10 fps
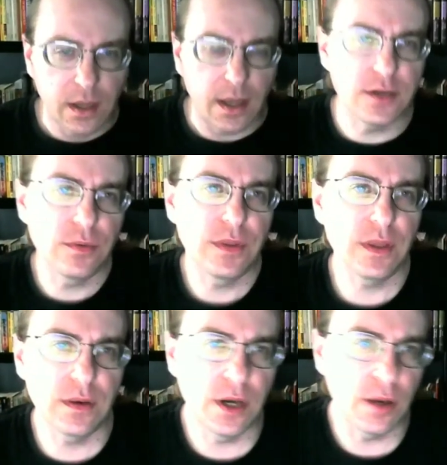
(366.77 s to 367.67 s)
I don't
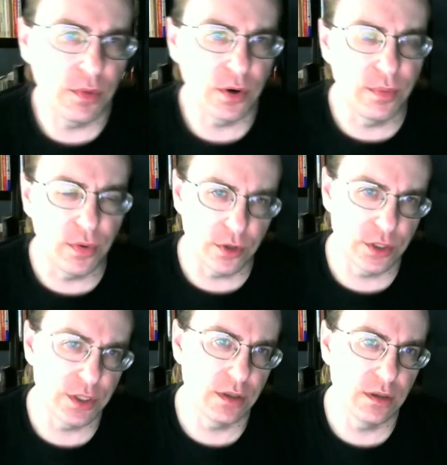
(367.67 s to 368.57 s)
think the numbered
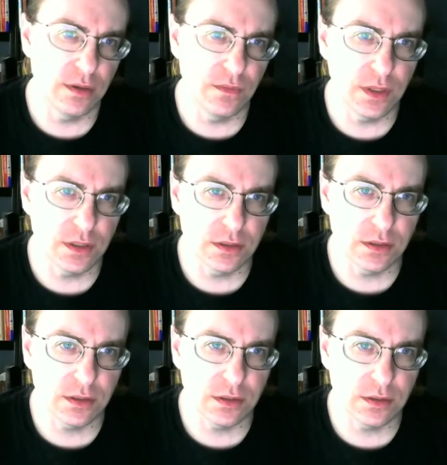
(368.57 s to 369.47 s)
portion of this
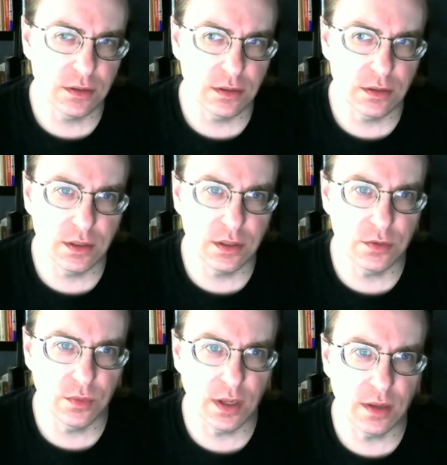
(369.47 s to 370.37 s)
is
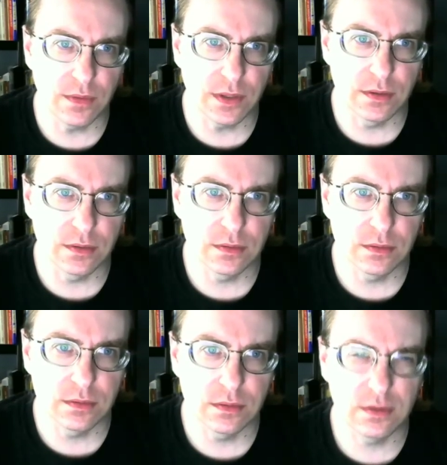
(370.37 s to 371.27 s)
relevant.
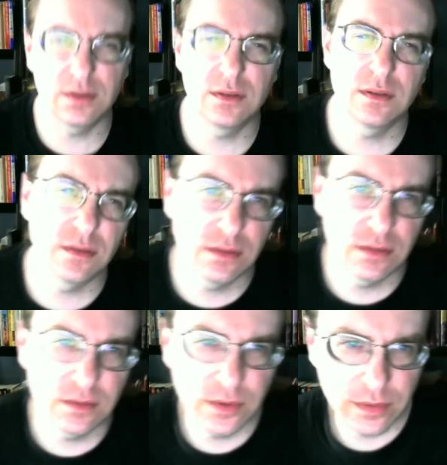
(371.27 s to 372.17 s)

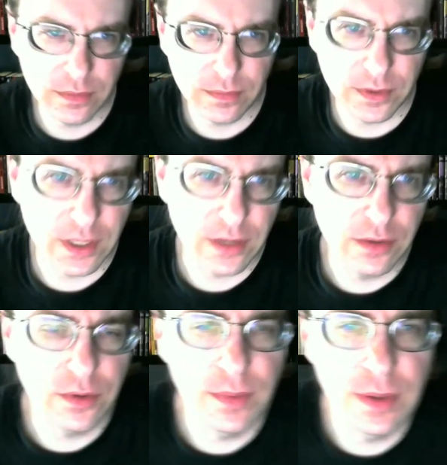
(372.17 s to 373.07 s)
Uh, what a, what the hell
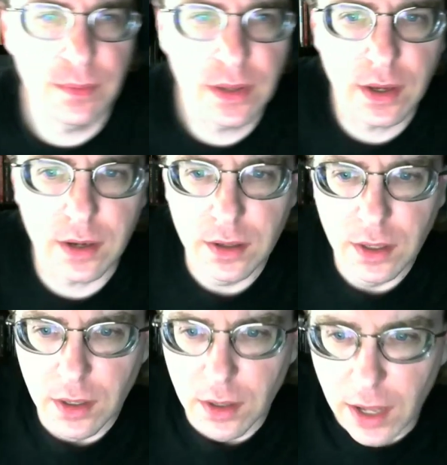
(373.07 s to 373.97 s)
do I mean by that?
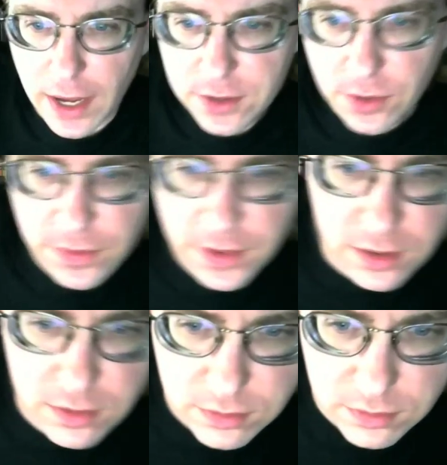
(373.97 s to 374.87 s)
I don't
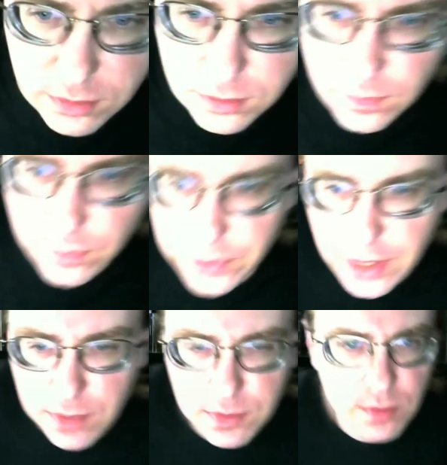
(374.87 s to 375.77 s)
think
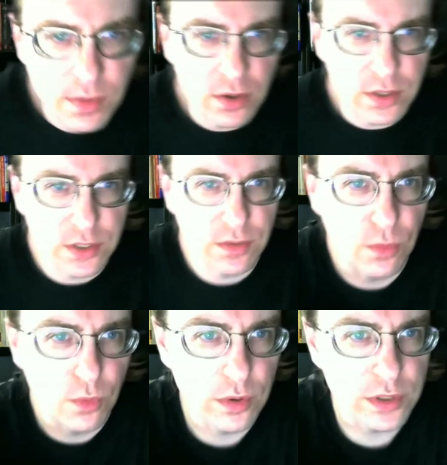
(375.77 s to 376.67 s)
Captain America Civil
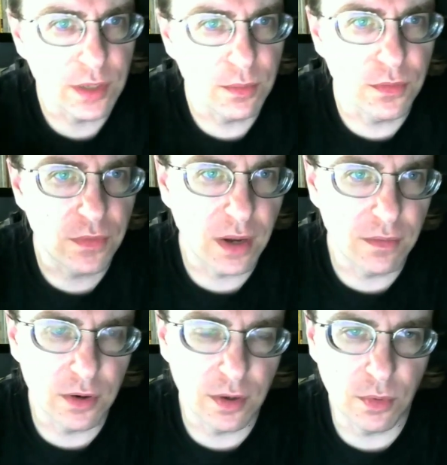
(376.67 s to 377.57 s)
War is number five
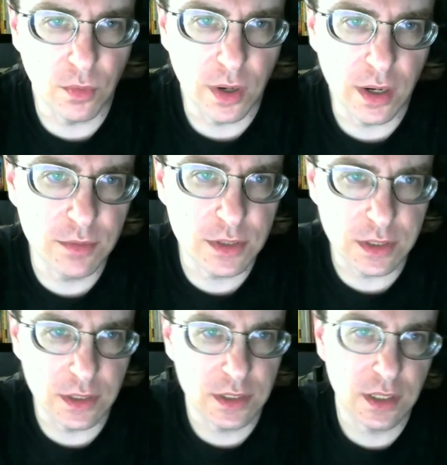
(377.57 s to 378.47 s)
or number one. I'm just
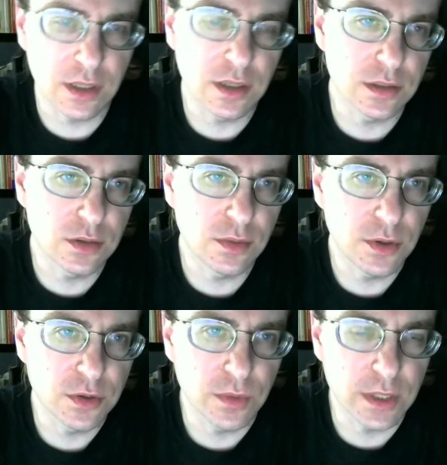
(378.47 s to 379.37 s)
listing it because it's the
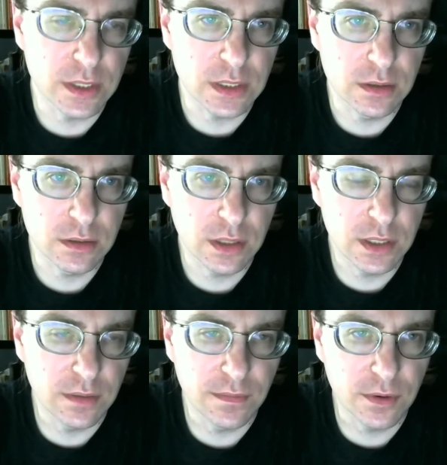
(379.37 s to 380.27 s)
most recent. I
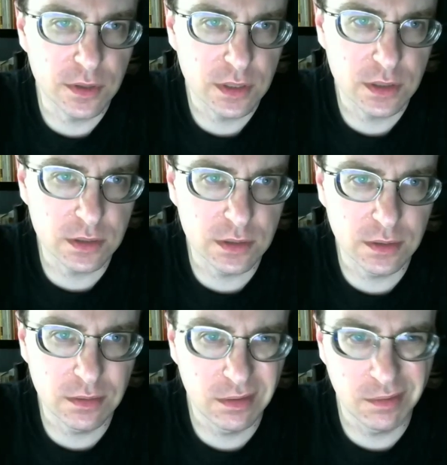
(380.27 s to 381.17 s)
did it first because it's
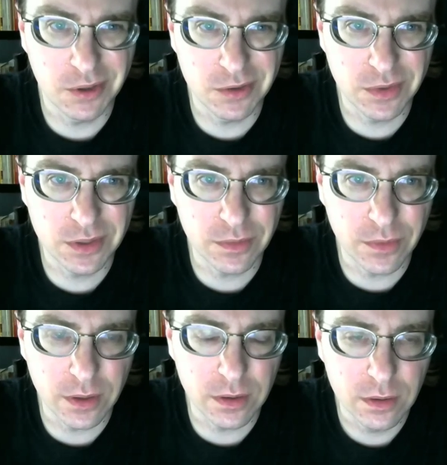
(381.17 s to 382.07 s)
the most recent
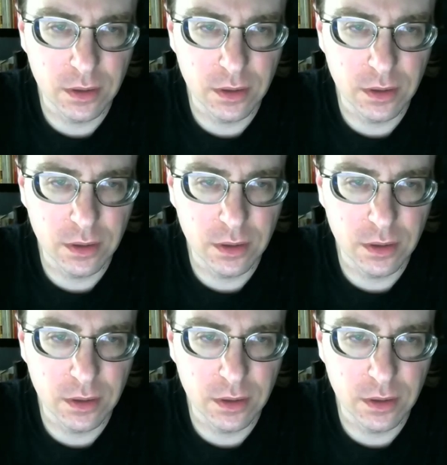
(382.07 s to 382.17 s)
one.